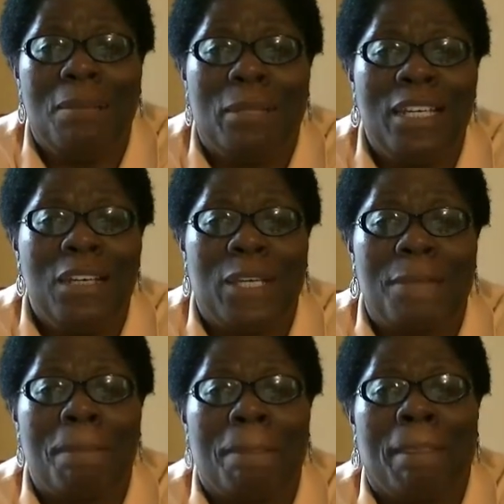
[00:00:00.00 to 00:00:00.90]
But anyway,
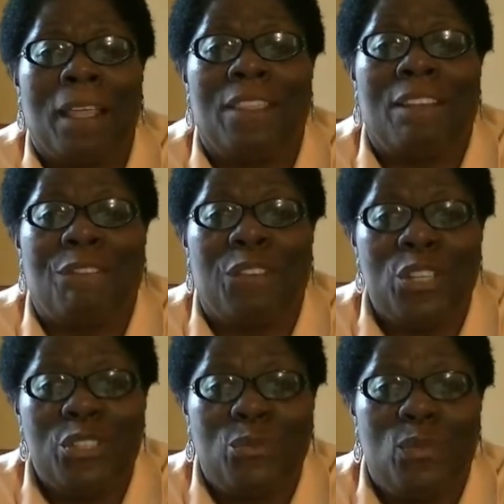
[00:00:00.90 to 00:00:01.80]
the
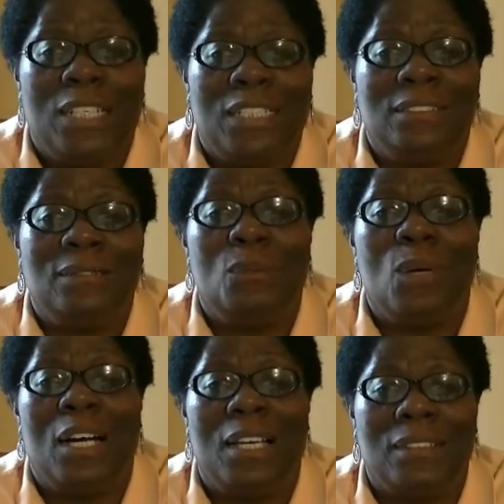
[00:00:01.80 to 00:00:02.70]
first one
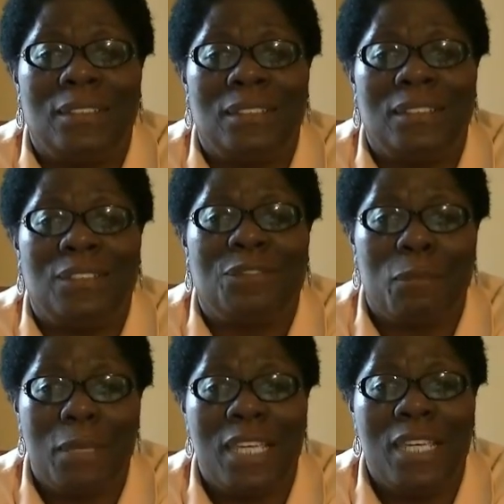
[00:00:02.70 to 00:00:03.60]
was, for
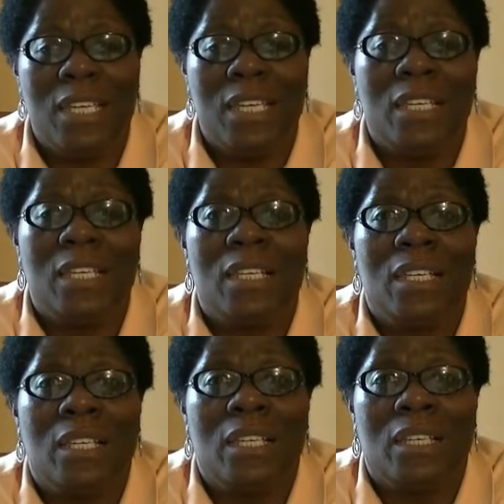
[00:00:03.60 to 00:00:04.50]
me,
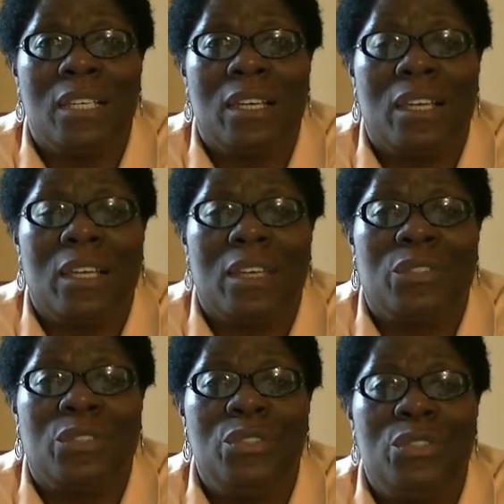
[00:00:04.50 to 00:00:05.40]

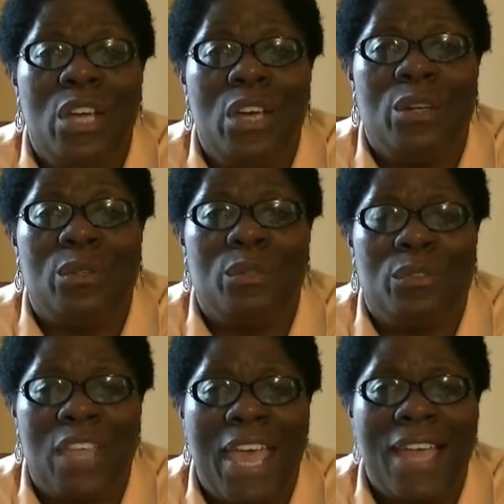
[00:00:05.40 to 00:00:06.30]
to know
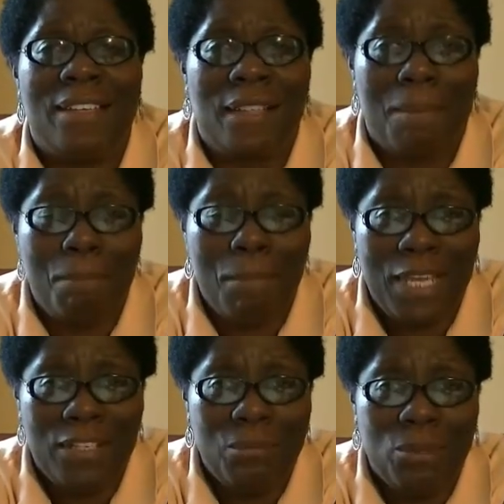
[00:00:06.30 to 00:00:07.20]
that the
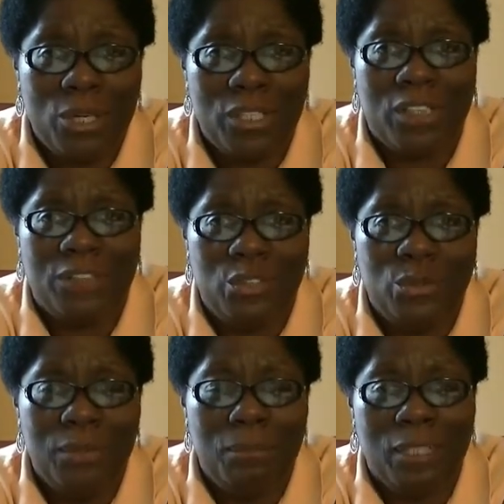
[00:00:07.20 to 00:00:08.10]
major part of
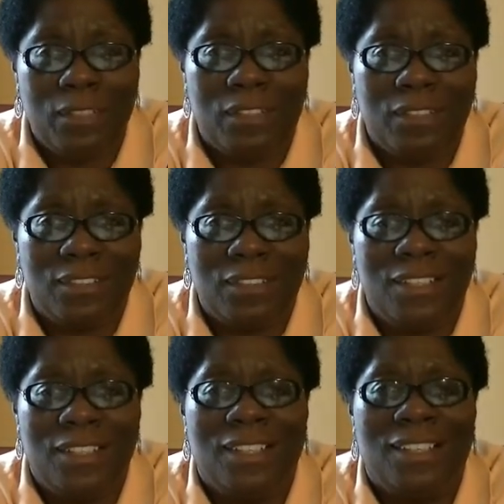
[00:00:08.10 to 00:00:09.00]
doing business,
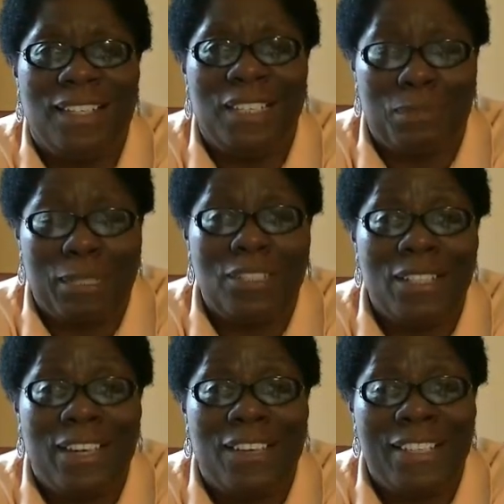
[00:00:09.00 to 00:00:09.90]

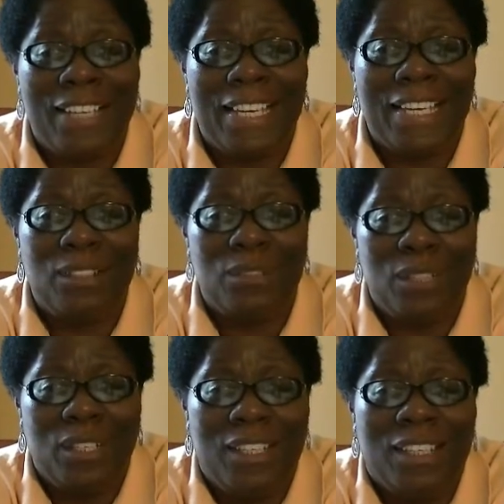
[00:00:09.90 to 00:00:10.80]
especially online,
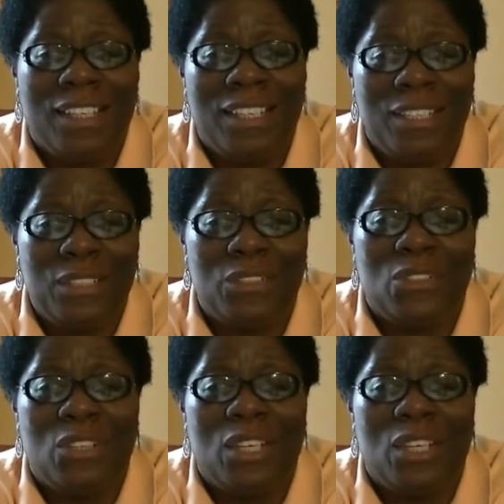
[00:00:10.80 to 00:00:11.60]
is